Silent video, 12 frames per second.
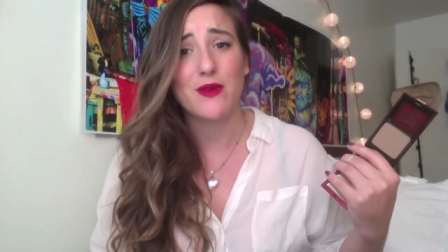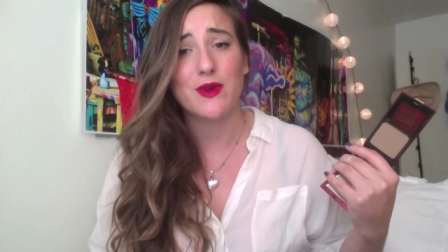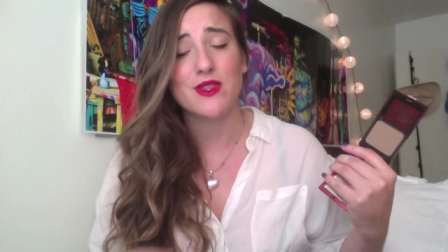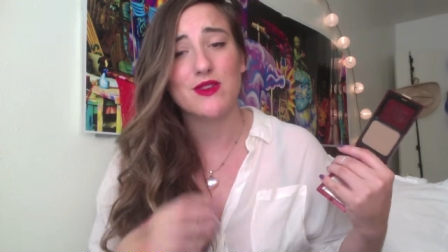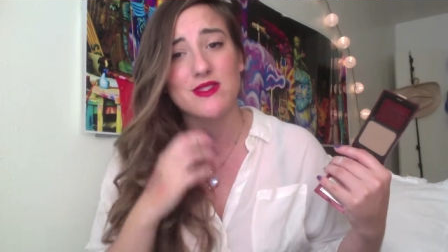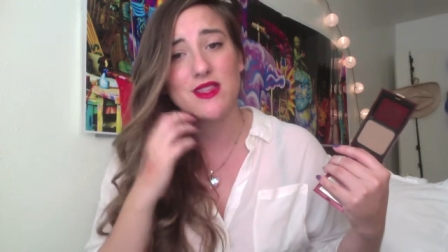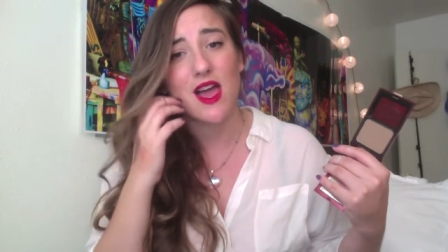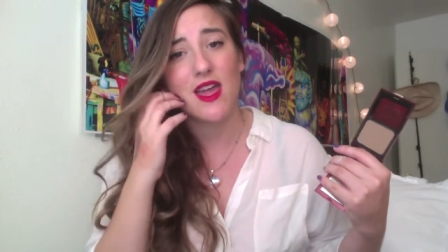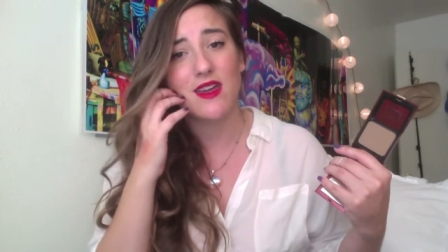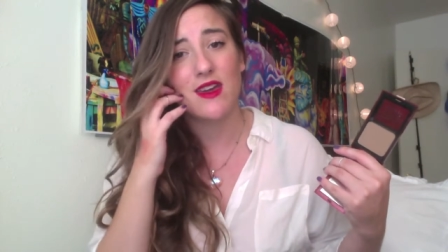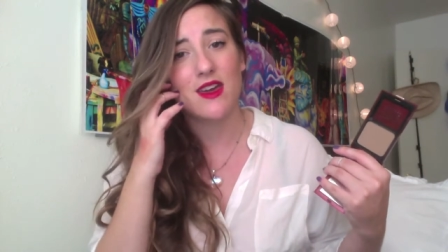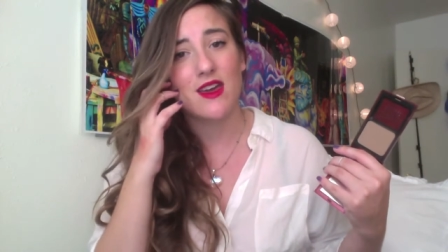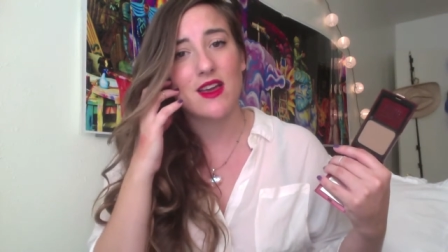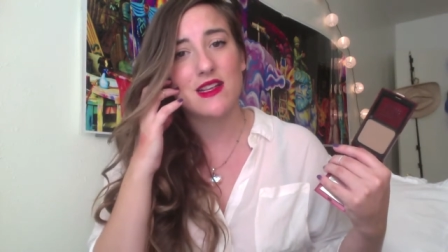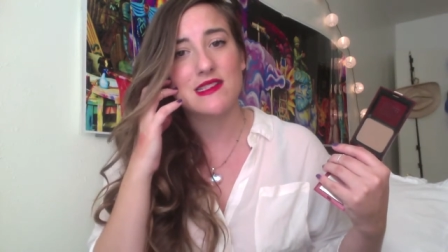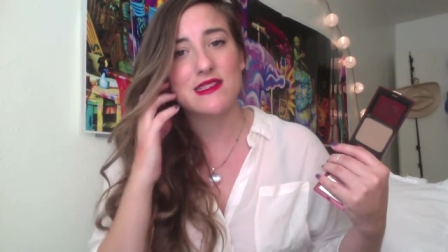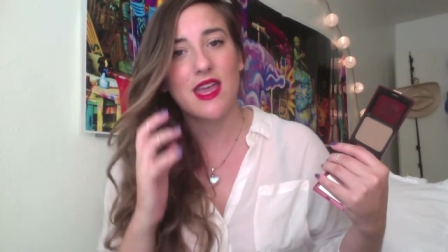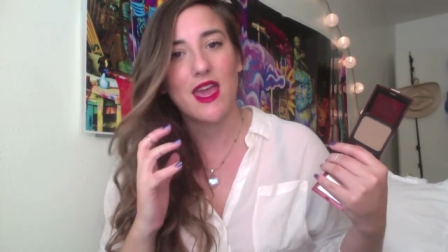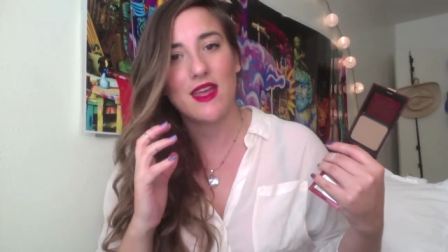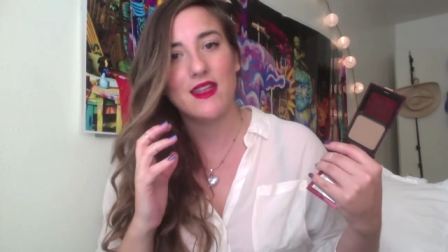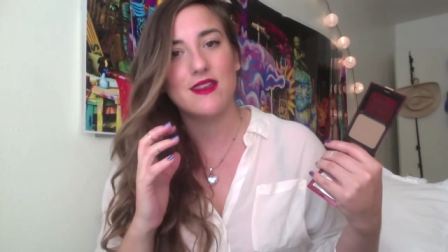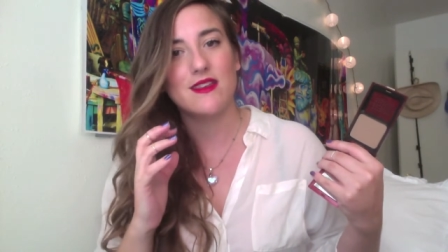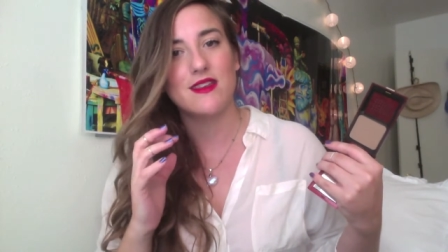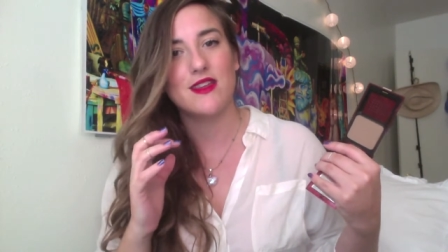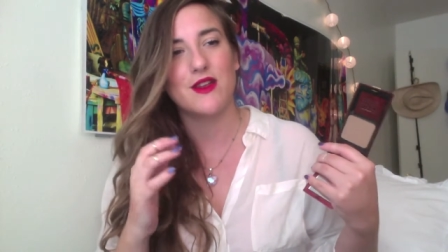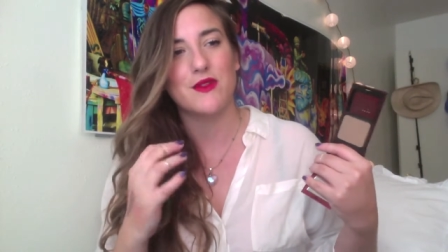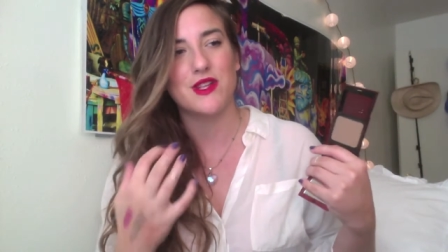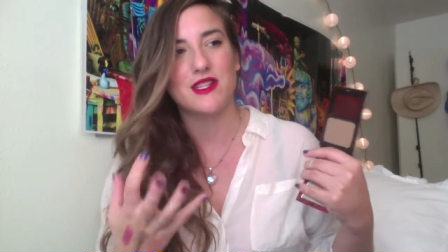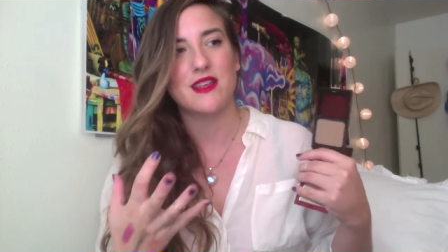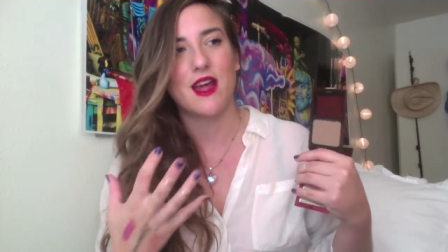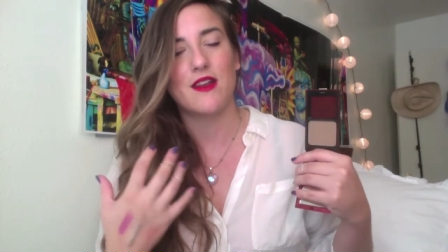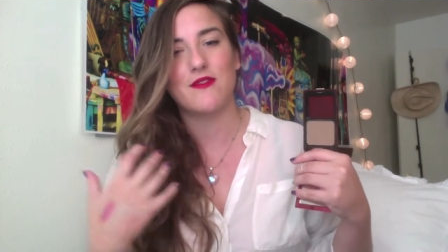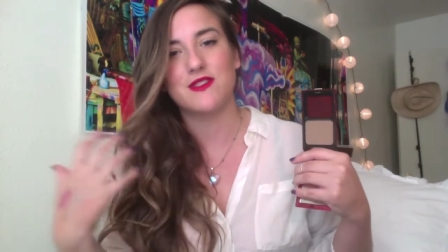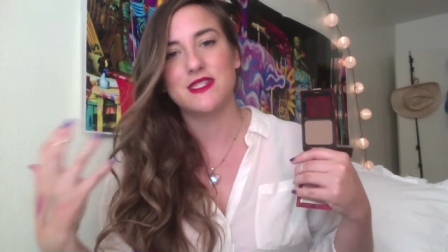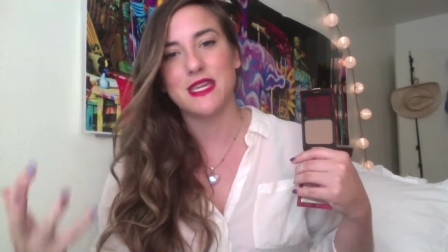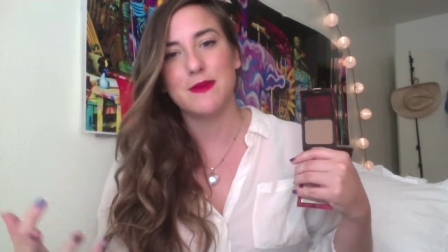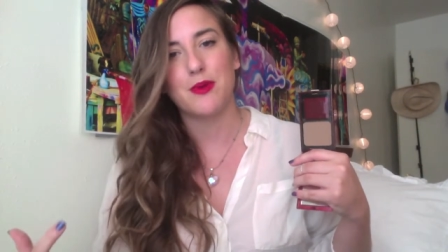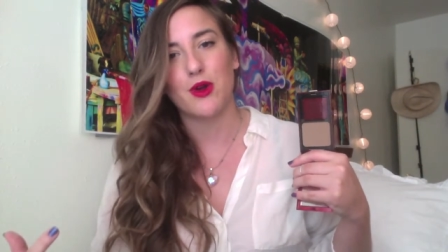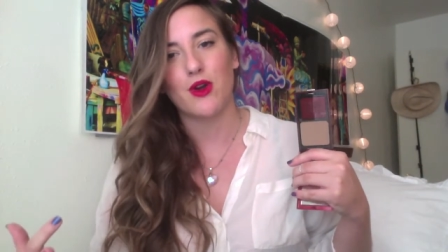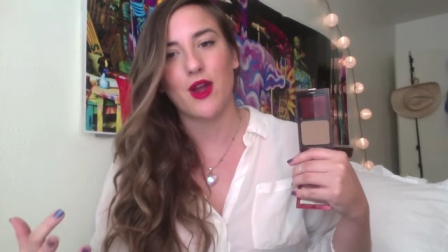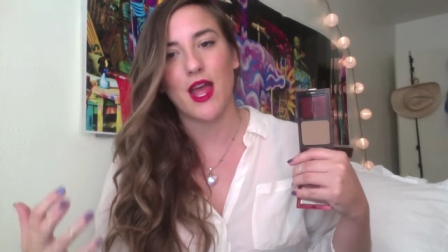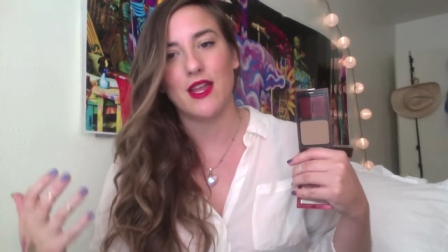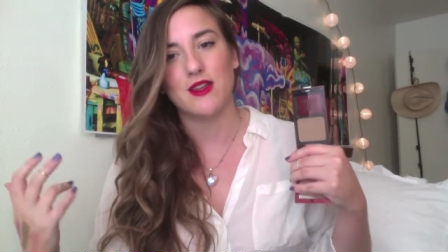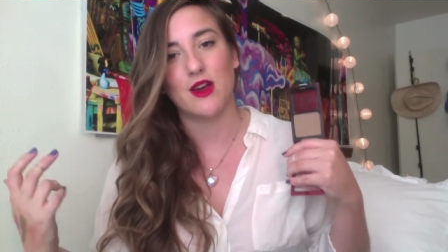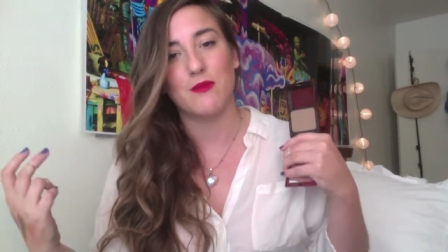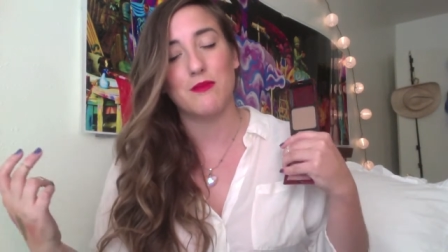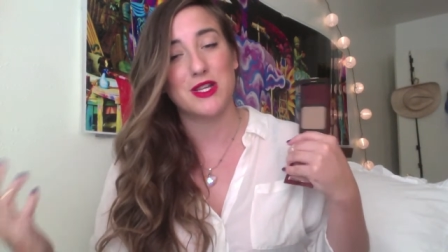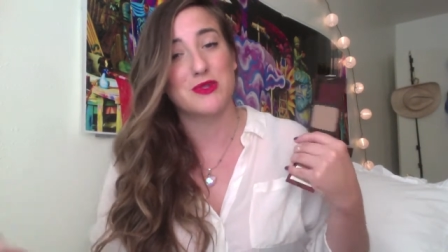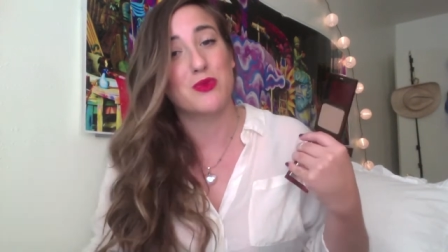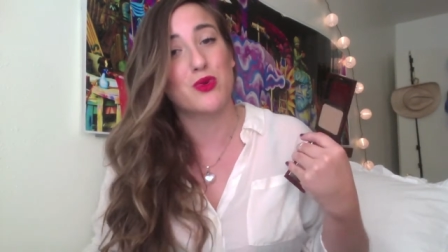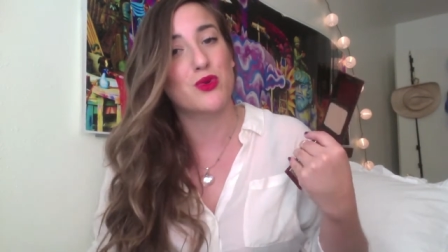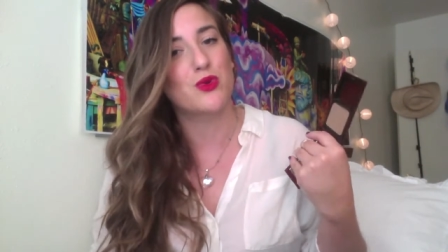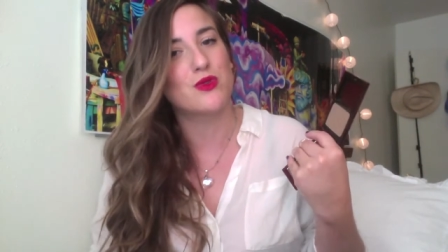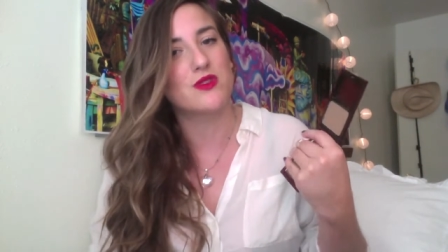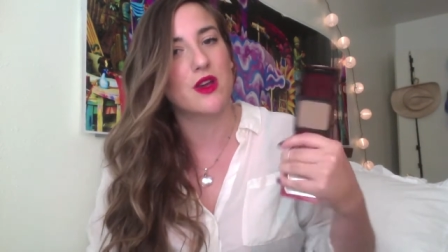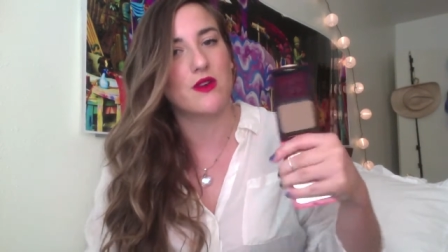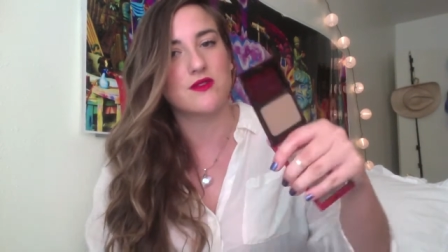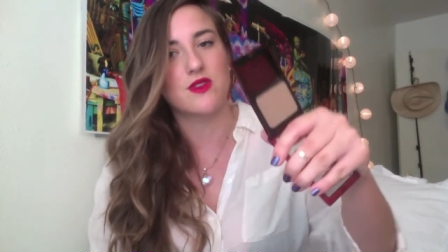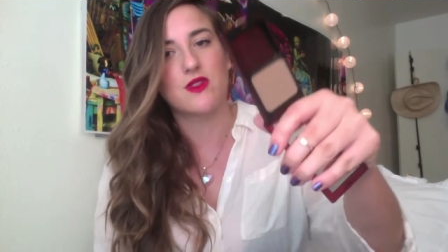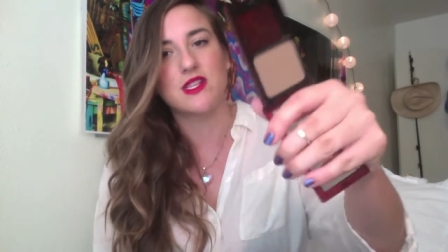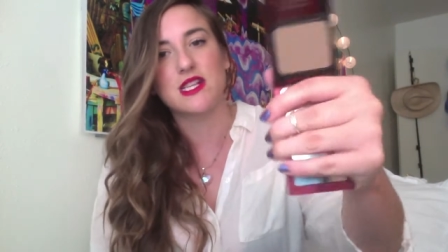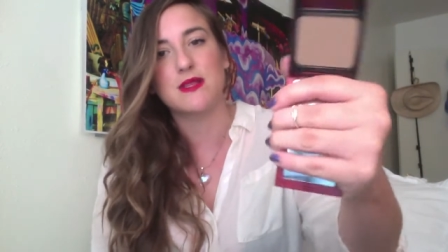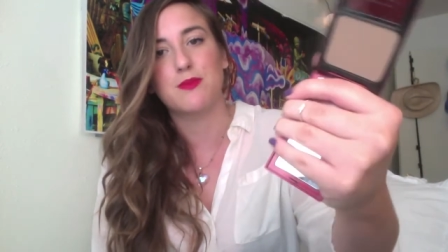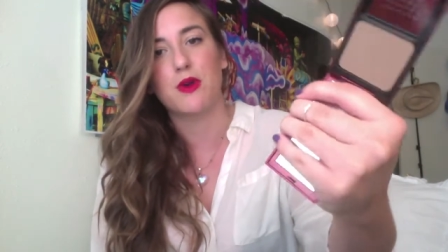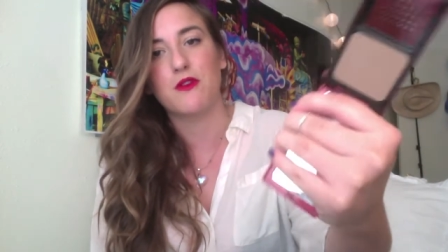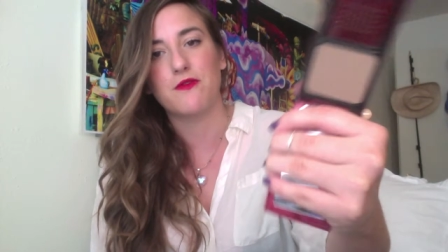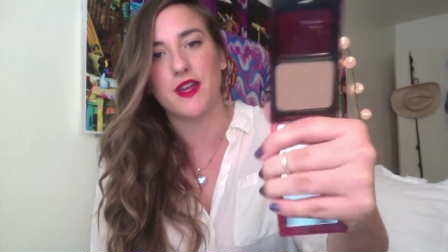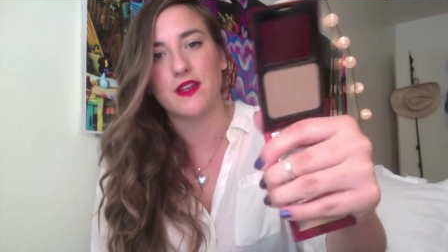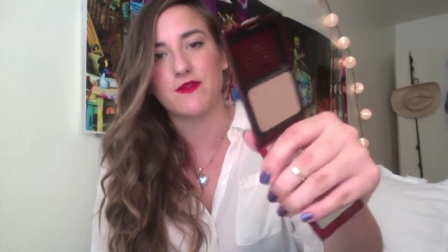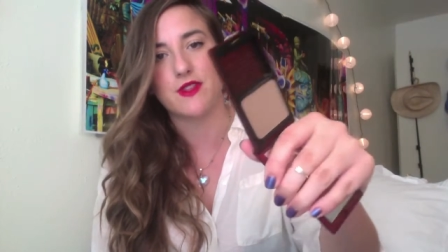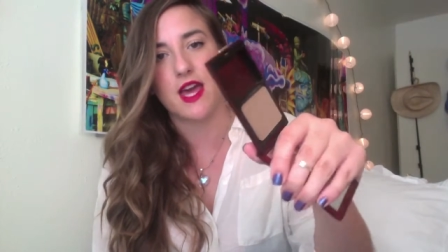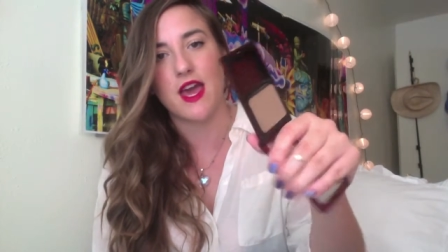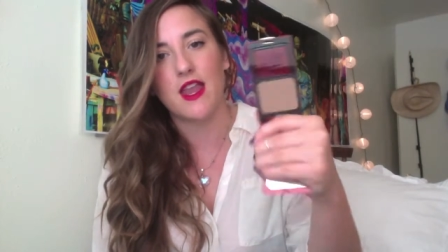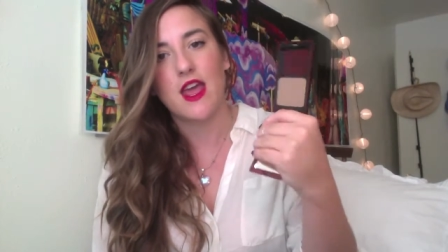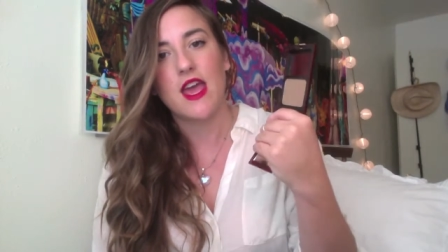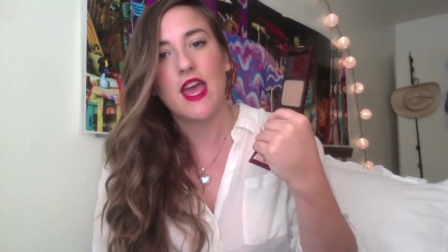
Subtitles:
It looks like skin, that's kind of deeper and much more cool tone. So this is perfect for that.